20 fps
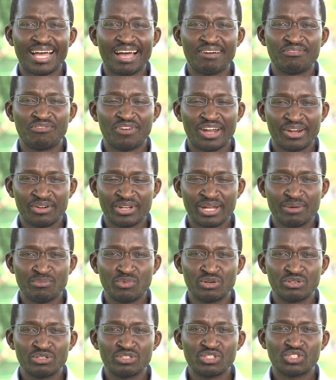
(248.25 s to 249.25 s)
are
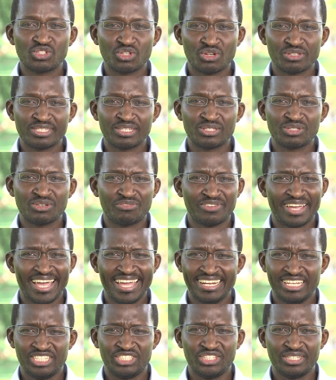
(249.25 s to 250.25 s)
variable sources of
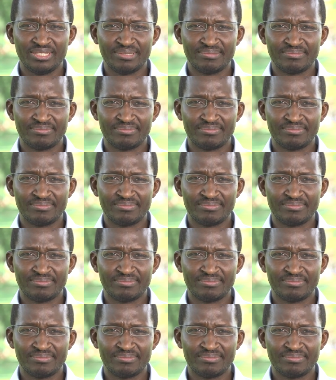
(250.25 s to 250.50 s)
energy.